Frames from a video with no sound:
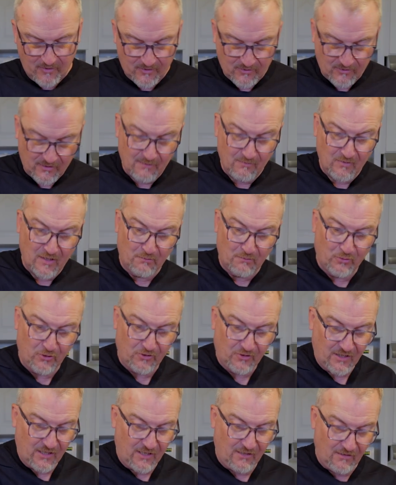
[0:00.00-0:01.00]
so I didn't want to
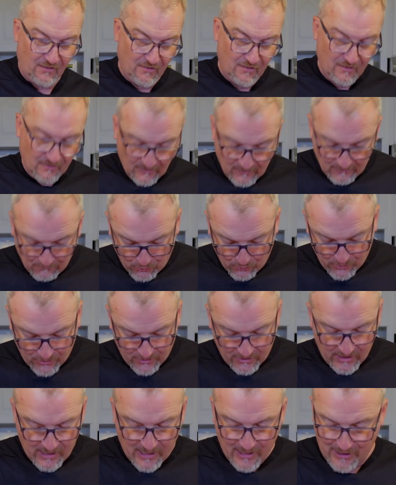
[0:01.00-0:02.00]
push
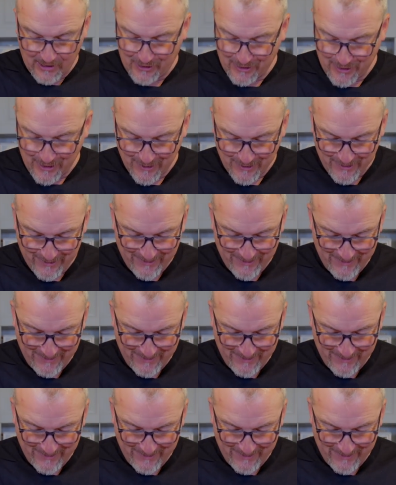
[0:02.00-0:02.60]
the issue.